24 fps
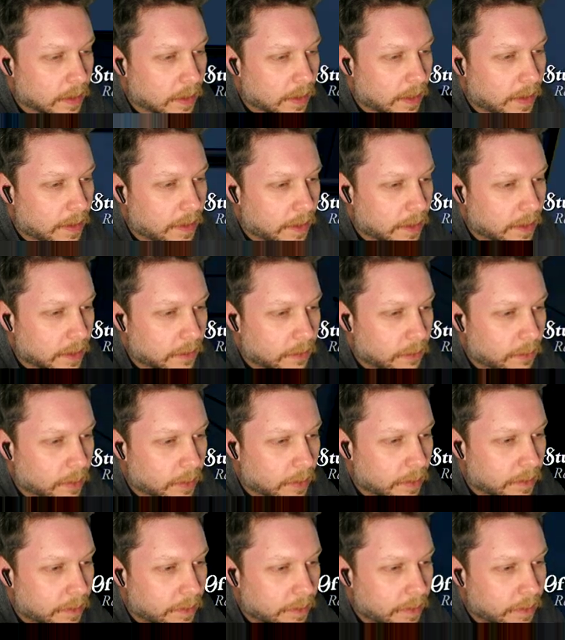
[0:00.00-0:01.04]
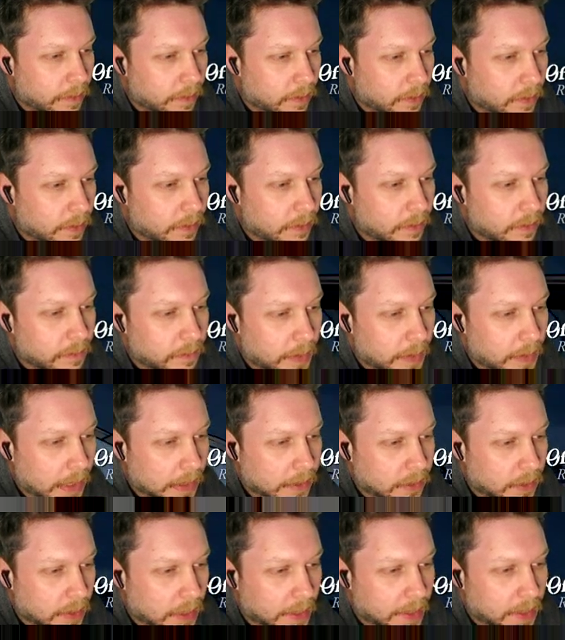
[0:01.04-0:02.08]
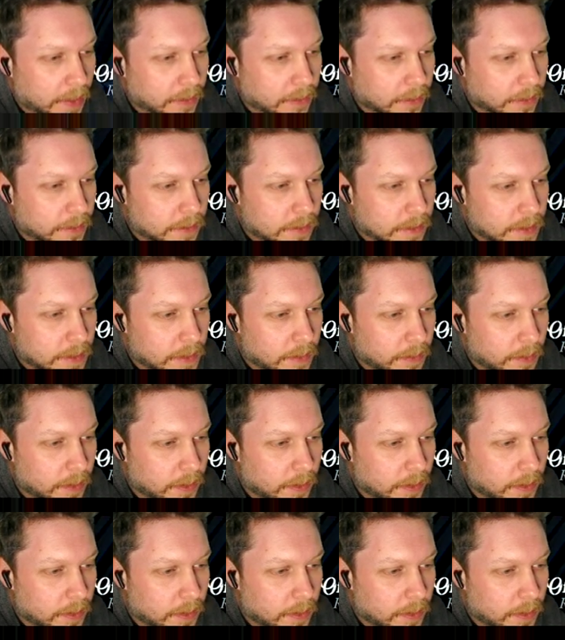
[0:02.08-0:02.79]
I think it's worth backtracking just to see what